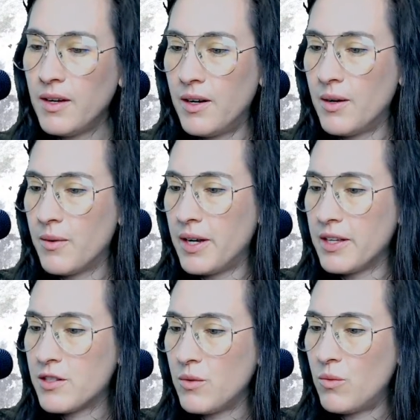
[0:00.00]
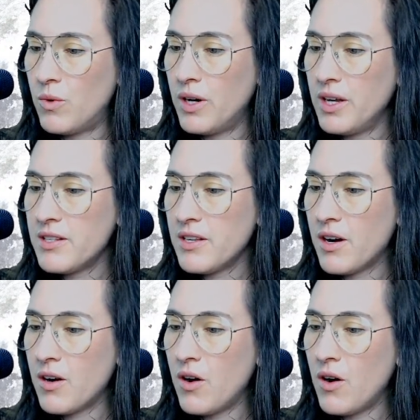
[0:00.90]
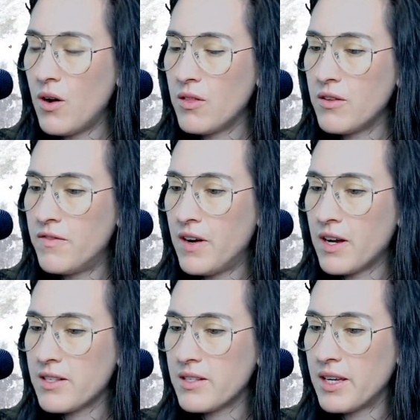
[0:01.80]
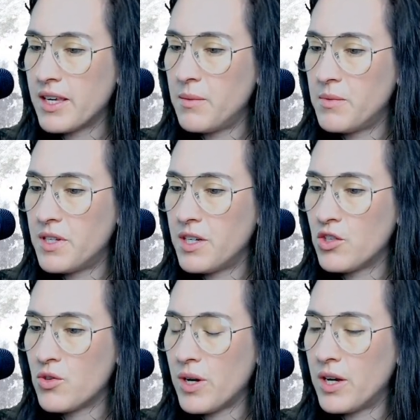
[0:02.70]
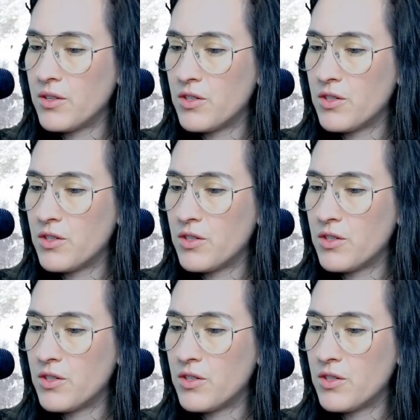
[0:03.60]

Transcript: All right. What are all the foxes I keep seeing trying to